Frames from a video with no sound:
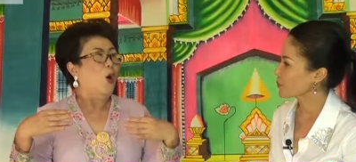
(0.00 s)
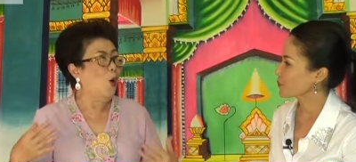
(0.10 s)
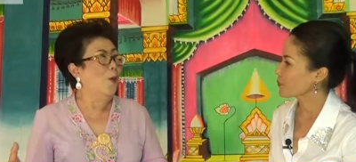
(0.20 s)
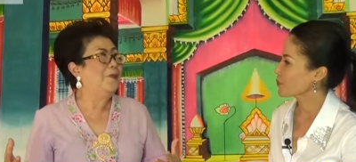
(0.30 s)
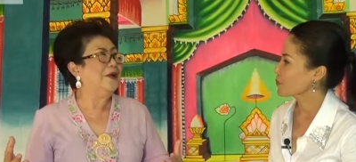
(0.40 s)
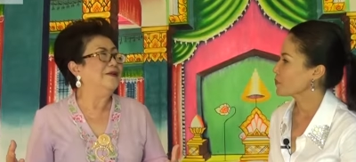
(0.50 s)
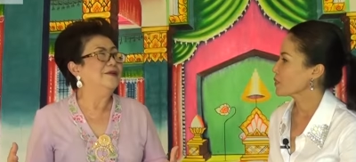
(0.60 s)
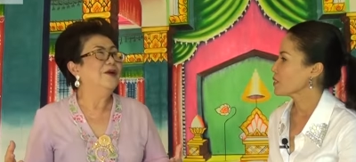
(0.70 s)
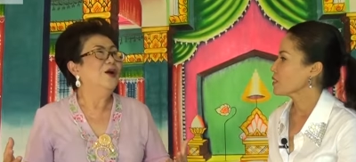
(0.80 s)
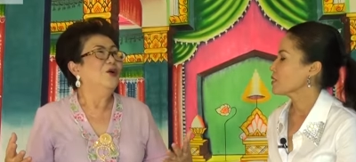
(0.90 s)
Speaker 1: open.
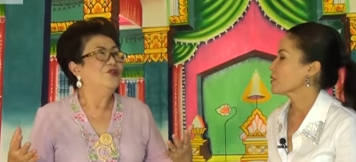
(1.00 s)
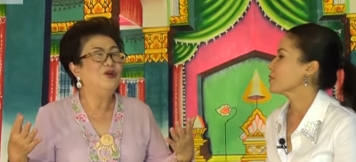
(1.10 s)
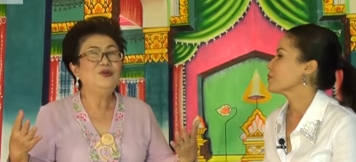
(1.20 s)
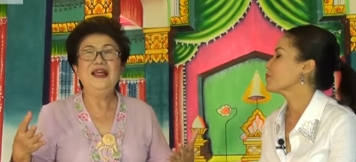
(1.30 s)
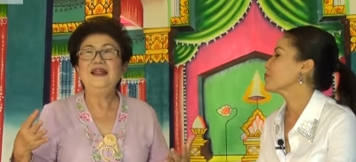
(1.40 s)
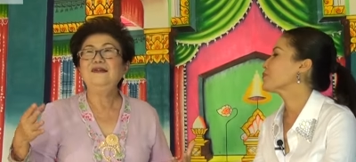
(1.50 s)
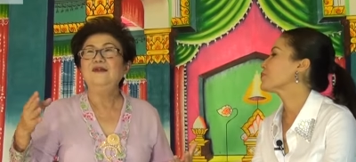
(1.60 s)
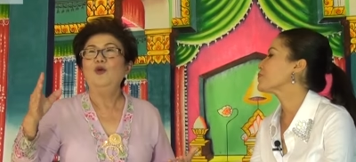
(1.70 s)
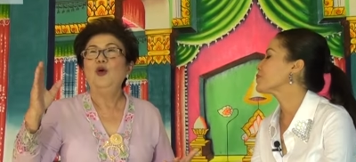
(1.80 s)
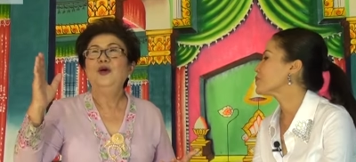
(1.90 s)
So then
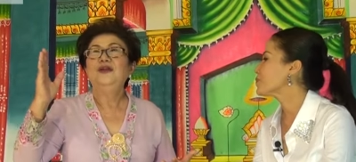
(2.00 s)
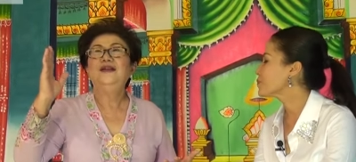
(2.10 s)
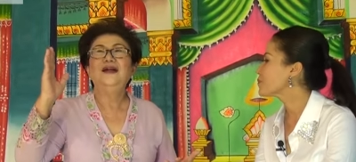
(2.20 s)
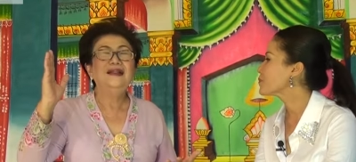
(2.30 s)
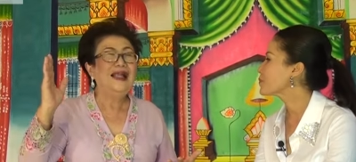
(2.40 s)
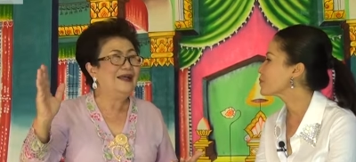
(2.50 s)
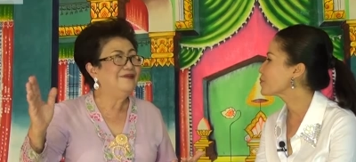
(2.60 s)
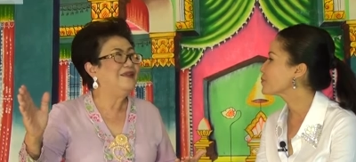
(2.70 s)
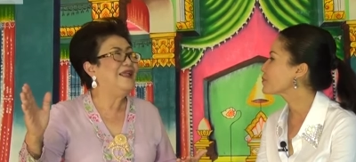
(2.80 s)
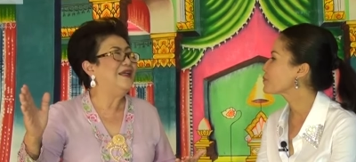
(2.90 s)
the last
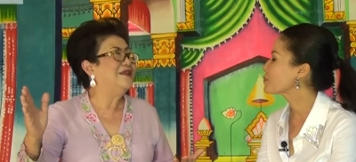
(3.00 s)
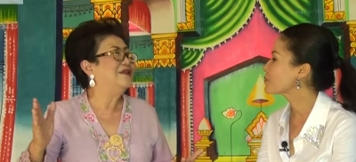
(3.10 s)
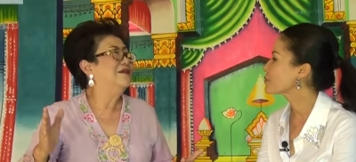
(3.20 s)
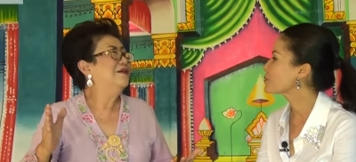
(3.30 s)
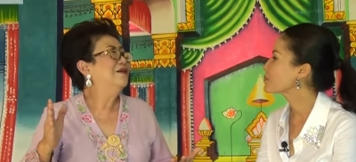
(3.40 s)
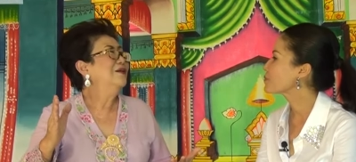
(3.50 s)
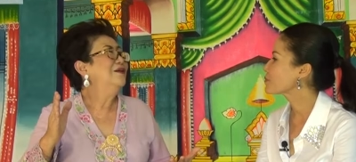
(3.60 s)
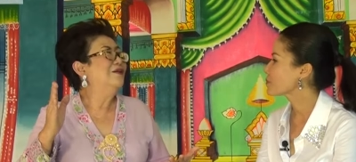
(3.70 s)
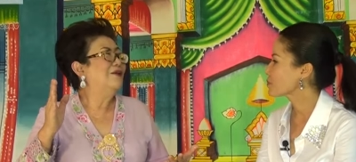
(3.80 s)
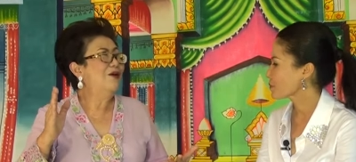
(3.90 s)
date
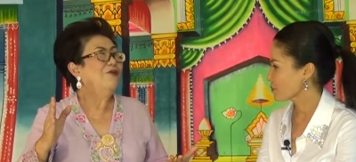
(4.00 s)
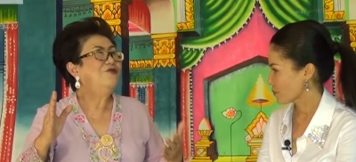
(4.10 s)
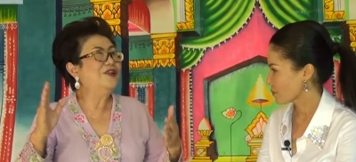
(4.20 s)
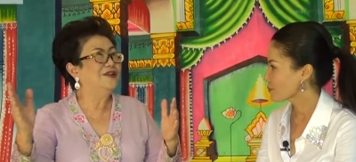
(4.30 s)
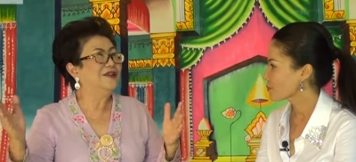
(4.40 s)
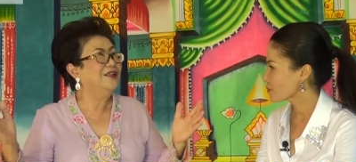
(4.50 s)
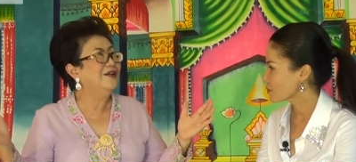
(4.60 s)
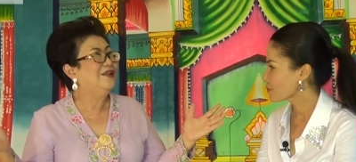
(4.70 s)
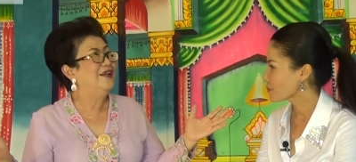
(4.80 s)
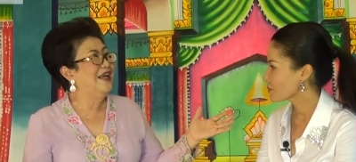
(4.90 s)
of the,
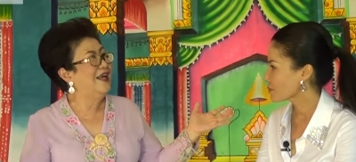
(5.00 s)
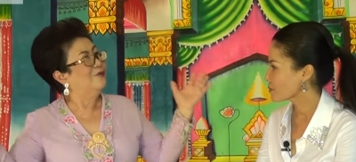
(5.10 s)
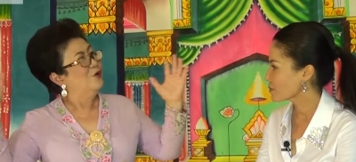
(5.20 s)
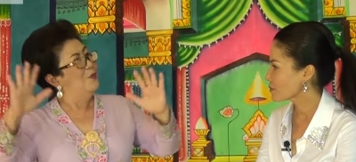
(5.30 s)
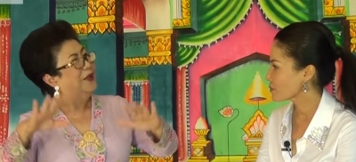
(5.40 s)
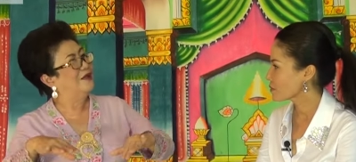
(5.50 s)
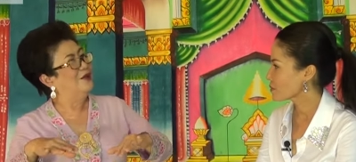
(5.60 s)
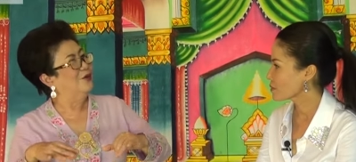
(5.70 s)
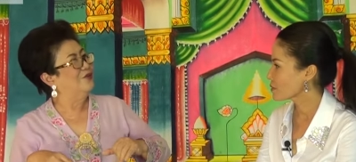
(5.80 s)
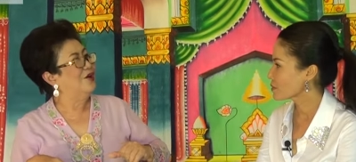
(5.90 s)
the, the hair will be
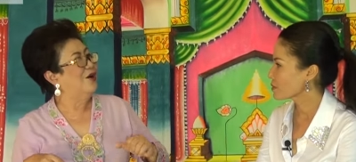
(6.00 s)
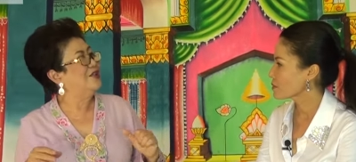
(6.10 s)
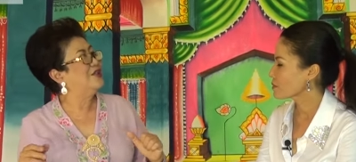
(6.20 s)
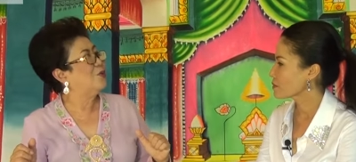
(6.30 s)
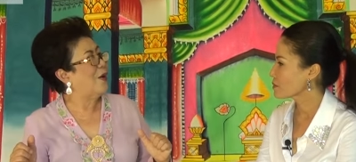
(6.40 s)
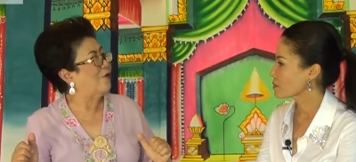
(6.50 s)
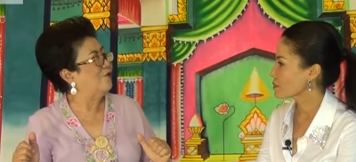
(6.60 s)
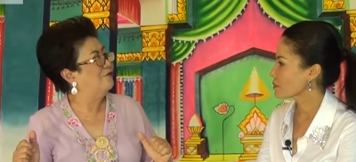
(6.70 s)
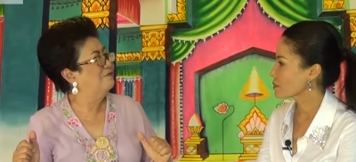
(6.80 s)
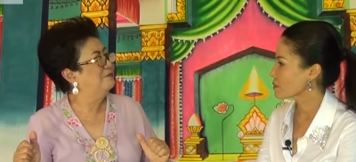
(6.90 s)
closed on the
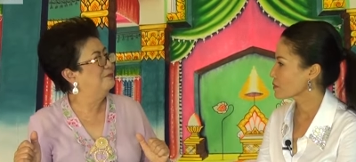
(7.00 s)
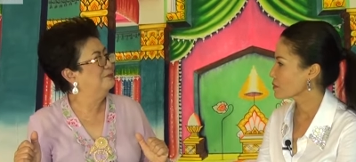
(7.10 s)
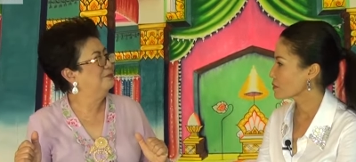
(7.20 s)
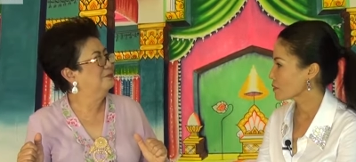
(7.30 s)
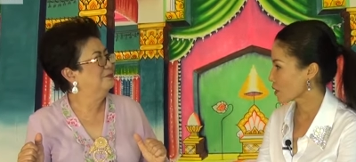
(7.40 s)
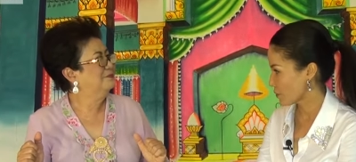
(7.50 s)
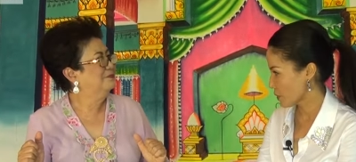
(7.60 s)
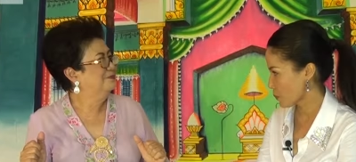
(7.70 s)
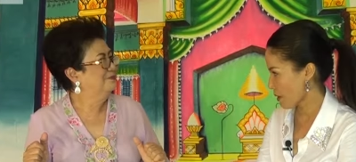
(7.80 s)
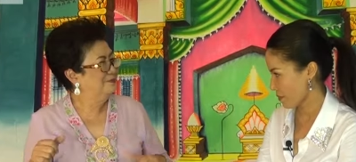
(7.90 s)
12th. Of
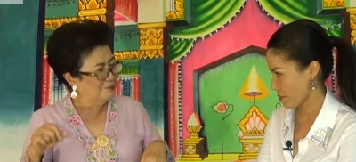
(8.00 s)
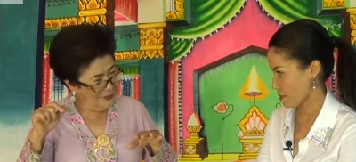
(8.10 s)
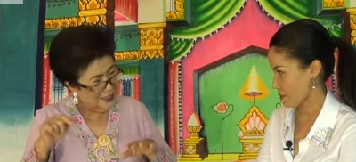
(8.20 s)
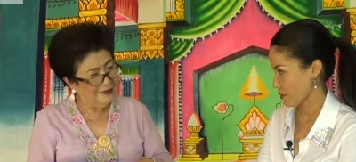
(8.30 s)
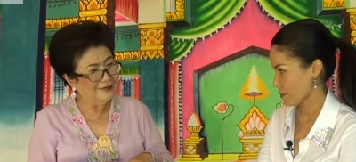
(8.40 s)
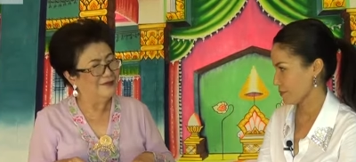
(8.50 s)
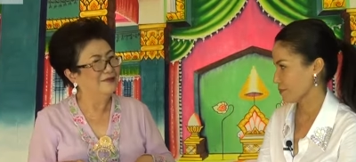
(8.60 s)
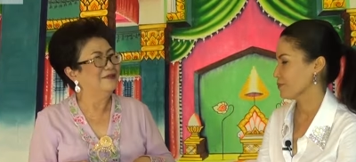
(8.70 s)
this month? Yes.